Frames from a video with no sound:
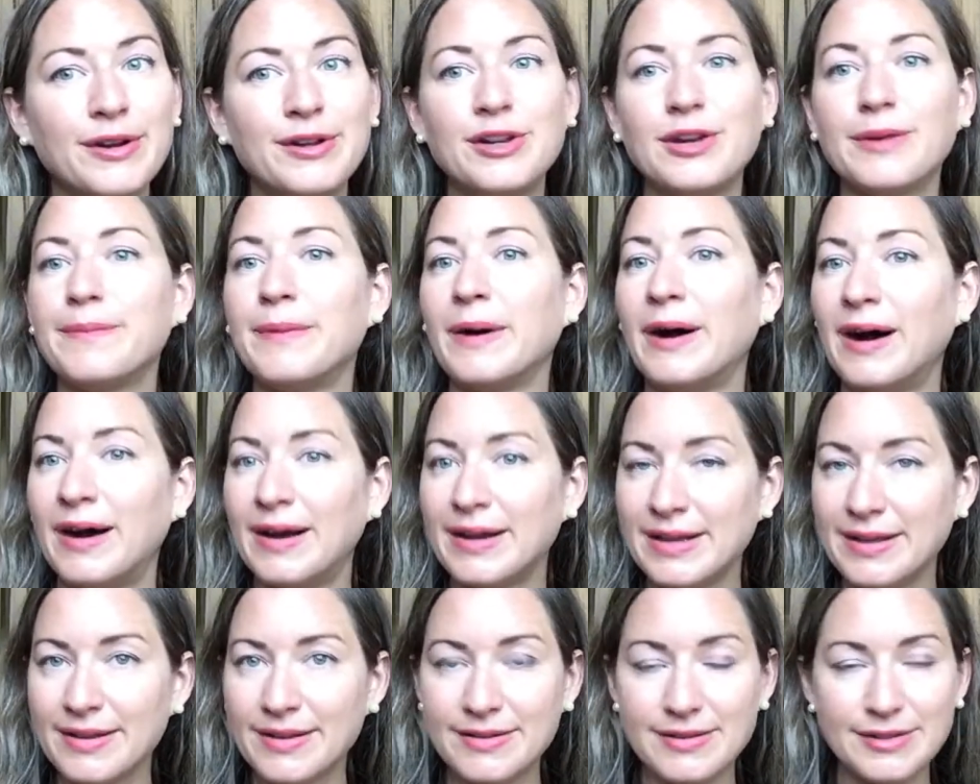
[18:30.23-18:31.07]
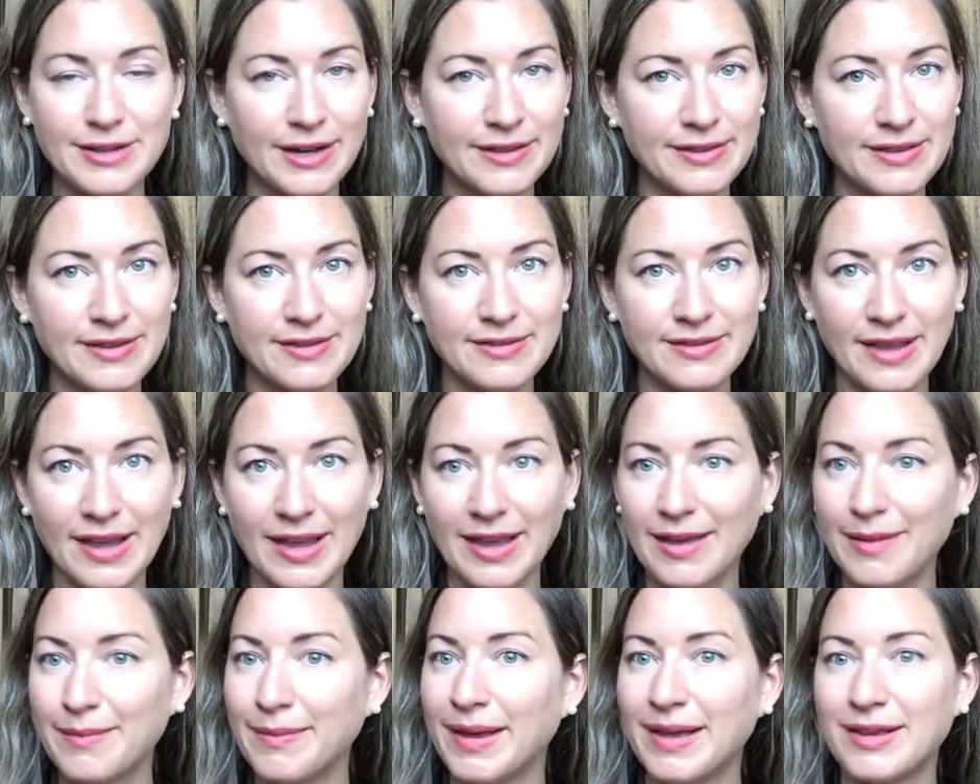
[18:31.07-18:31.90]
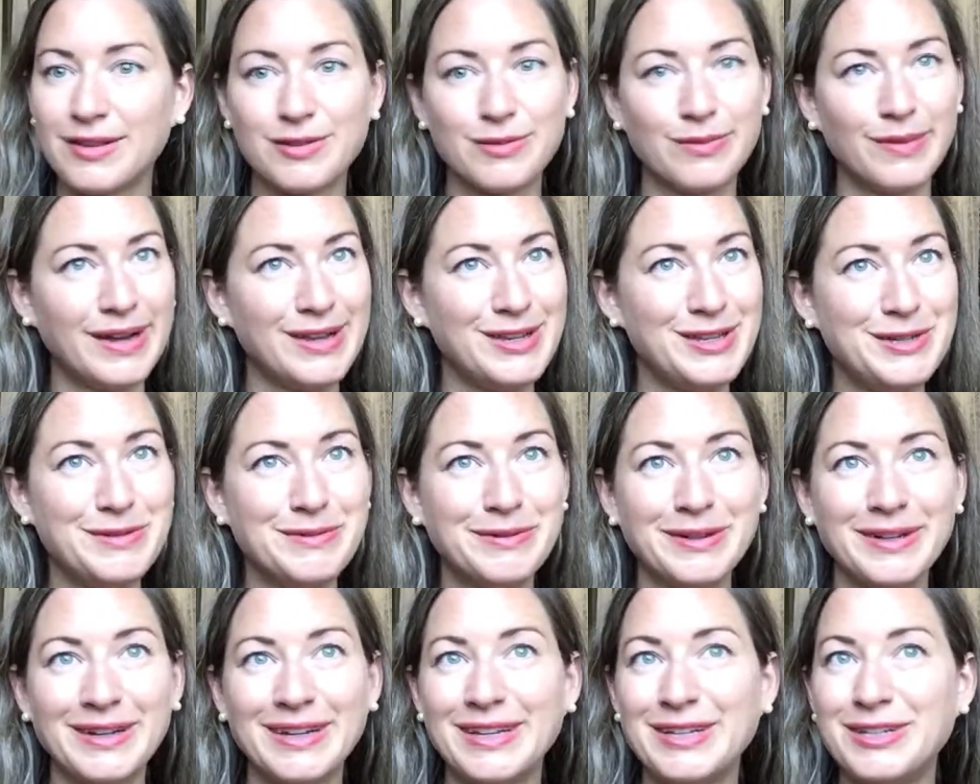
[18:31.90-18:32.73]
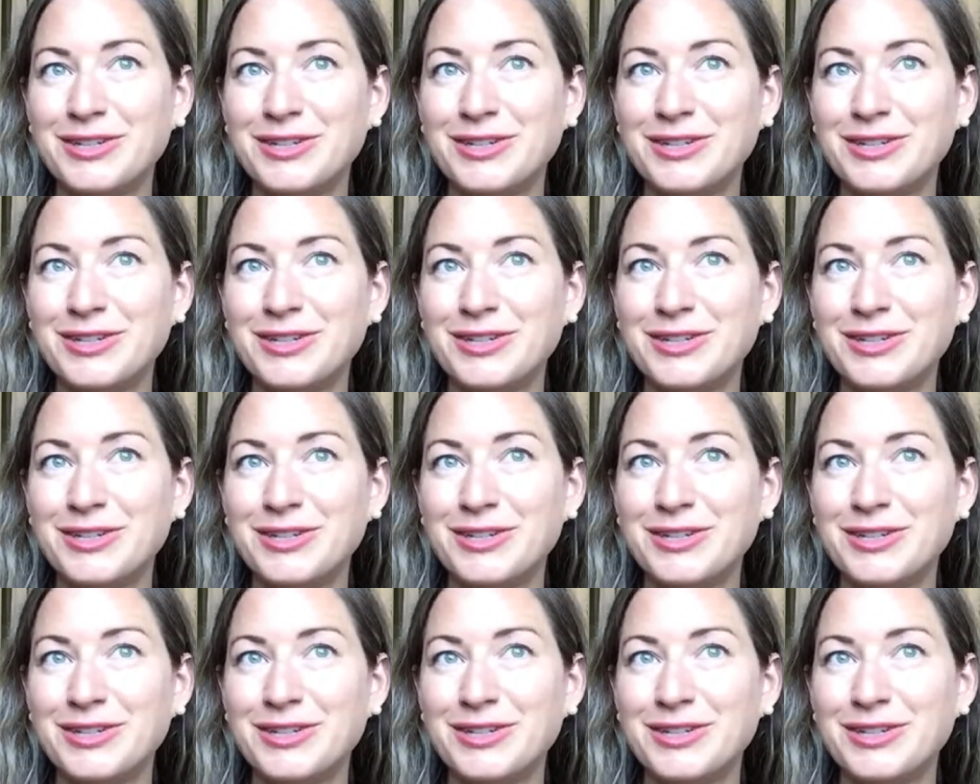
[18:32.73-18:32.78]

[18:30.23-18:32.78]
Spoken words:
Just remember, your body is not the same